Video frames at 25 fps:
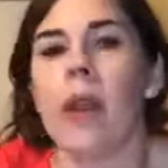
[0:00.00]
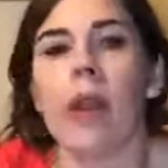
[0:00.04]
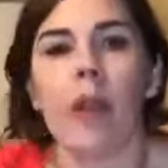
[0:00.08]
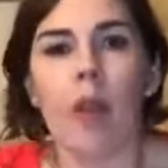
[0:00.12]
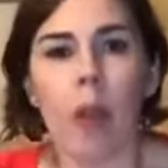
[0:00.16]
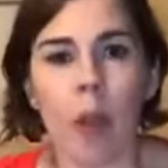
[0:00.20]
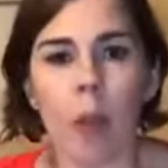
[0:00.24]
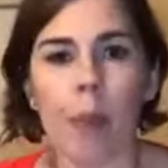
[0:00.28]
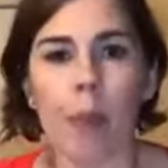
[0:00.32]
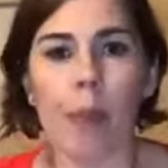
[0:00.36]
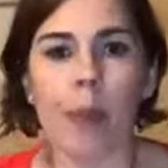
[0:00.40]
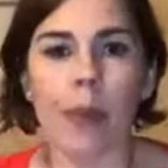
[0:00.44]

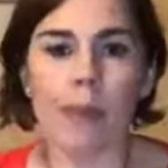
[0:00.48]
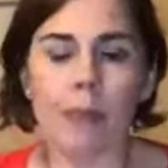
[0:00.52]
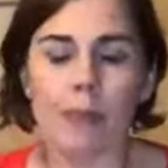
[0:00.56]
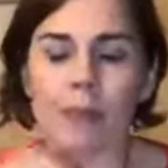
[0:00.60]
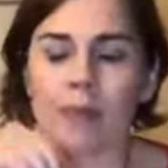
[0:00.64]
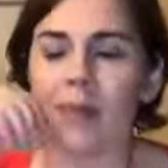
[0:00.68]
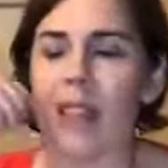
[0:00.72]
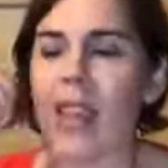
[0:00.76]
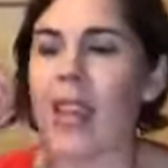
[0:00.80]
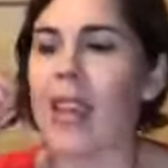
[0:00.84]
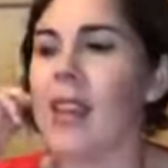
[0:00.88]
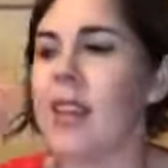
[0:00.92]
Nope.
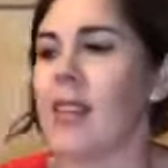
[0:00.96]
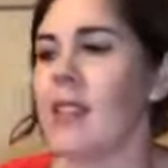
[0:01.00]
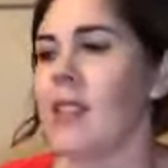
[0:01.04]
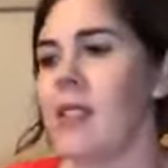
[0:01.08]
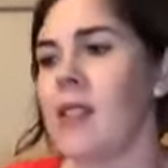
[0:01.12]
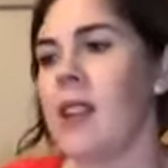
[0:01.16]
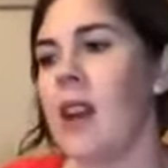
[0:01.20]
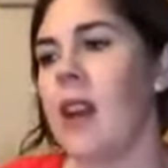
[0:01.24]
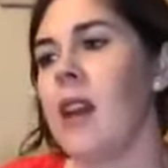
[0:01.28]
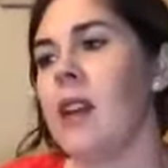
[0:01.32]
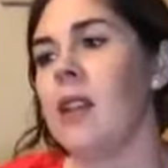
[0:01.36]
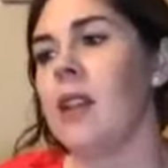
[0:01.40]
And
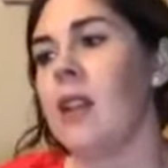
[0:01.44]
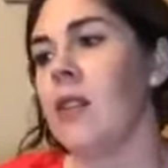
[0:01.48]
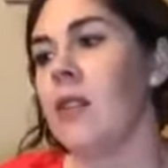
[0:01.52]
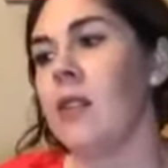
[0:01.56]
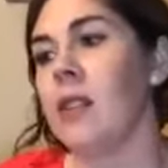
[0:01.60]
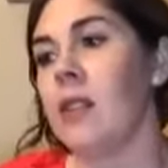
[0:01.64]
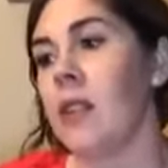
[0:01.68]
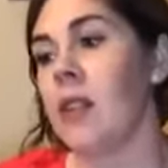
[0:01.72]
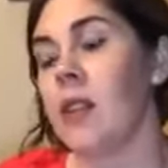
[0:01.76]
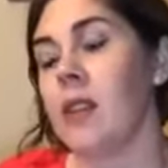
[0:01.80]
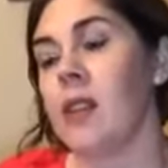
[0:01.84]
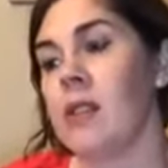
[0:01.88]
it's not
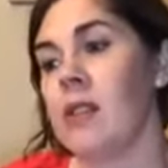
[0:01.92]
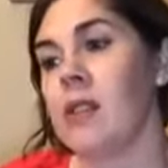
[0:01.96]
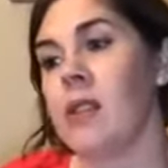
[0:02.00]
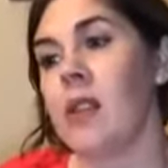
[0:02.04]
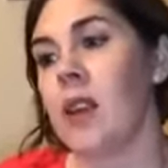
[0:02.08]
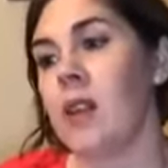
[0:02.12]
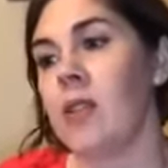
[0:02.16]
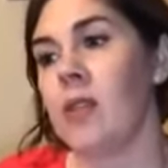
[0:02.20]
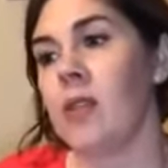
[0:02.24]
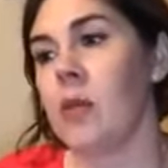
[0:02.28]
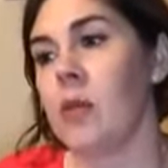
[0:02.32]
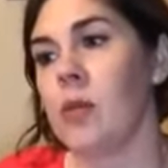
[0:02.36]

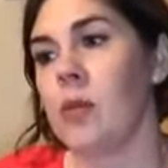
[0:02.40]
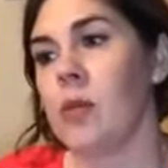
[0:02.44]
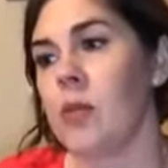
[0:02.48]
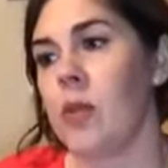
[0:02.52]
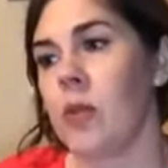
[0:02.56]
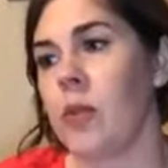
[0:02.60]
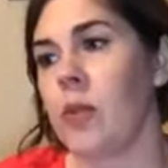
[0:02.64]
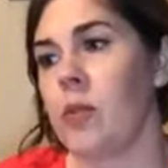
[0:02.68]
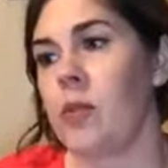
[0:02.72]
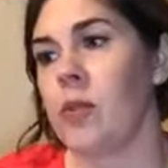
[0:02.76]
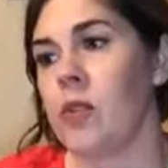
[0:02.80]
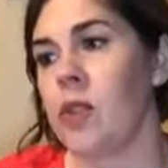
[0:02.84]
an old
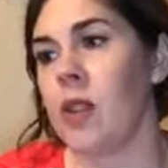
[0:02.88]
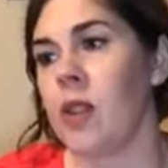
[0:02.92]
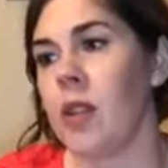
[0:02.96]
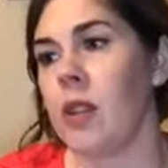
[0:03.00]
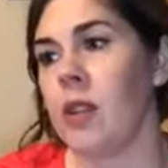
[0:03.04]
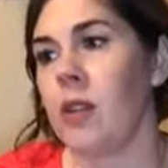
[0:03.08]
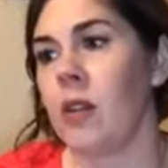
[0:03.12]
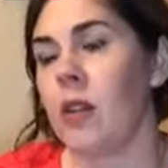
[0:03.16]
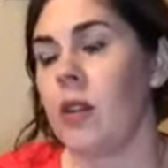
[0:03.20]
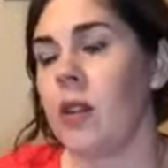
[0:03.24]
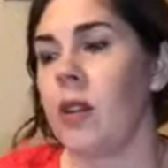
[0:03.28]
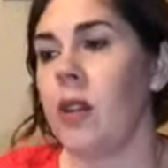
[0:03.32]
sewing machine
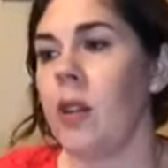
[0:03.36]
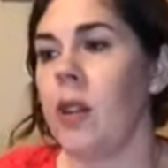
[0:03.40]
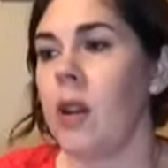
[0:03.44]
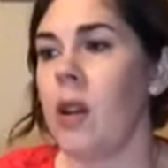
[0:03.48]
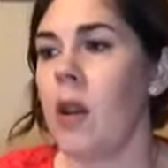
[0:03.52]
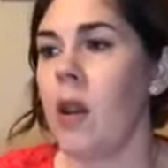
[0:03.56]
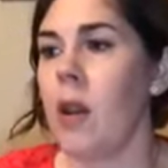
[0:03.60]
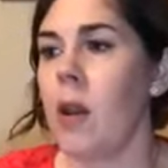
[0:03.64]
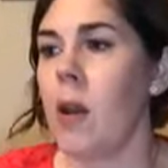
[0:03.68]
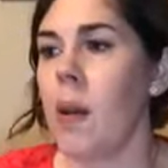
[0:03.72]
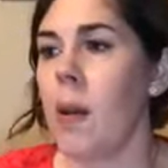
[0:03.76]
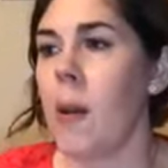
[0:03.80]
either.
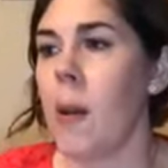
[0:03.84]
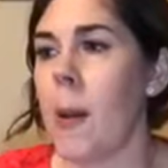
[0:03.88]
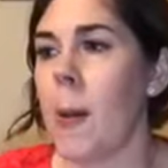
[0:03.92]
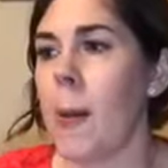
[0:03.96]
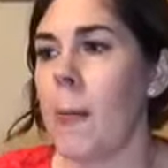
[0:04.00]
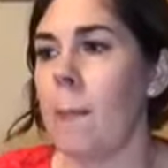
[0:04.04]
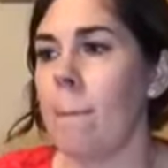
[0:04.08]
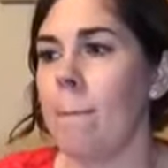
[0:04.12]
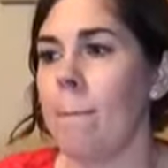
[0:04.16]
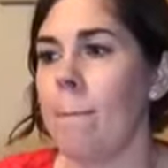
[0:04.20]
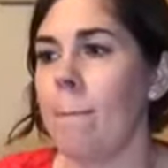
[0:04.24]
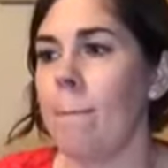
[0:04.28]

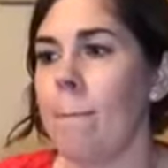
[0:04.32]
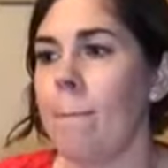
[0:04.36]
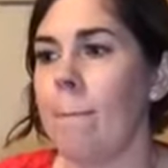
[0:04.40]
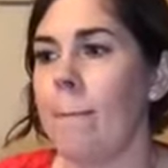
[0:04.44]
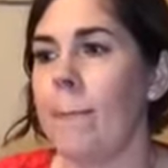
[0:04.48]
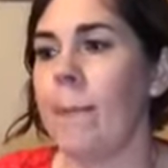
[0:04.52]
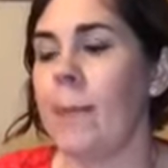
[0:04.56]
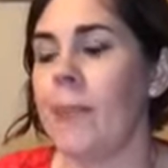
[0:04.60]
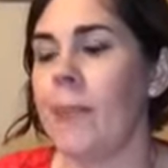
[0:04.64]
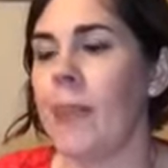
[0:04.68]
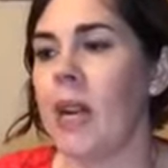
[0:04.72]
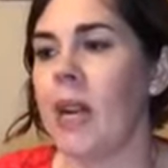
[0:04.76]

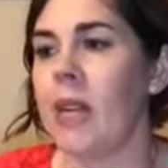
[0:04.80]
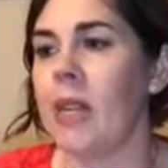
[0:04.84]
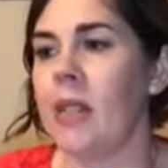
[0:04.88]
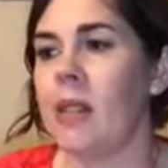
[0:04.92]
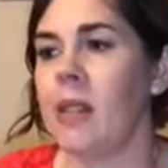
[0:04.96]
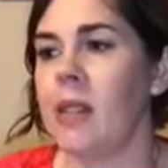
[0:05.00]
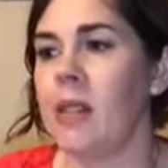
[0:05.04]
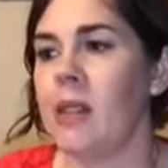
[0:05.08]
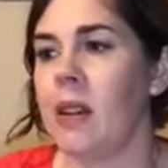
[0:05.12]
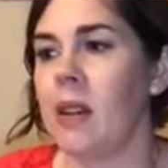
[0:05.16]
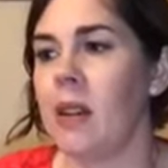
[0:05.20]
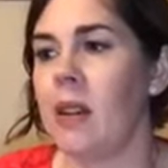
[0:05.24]

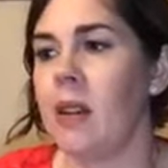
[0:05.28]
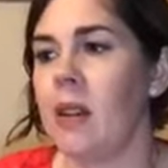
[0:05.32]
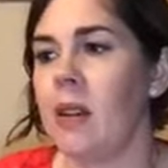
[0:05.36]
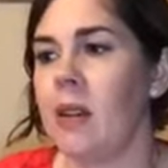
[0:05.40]
But